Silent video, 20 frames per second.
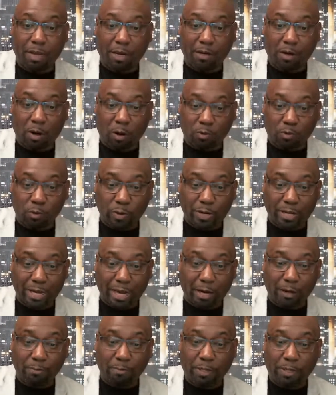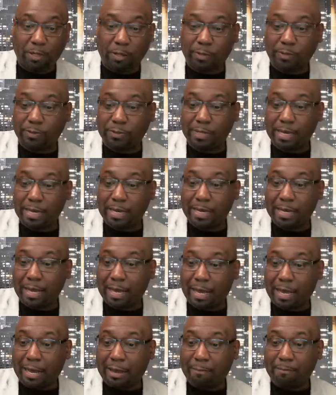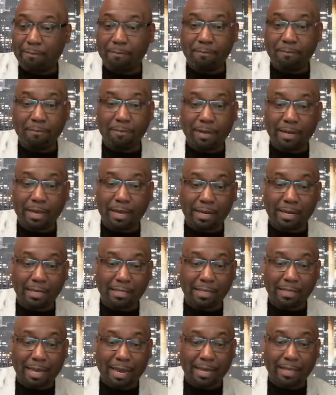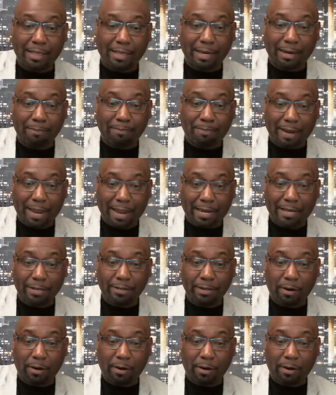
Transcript: not ruling out, because it is like they're planning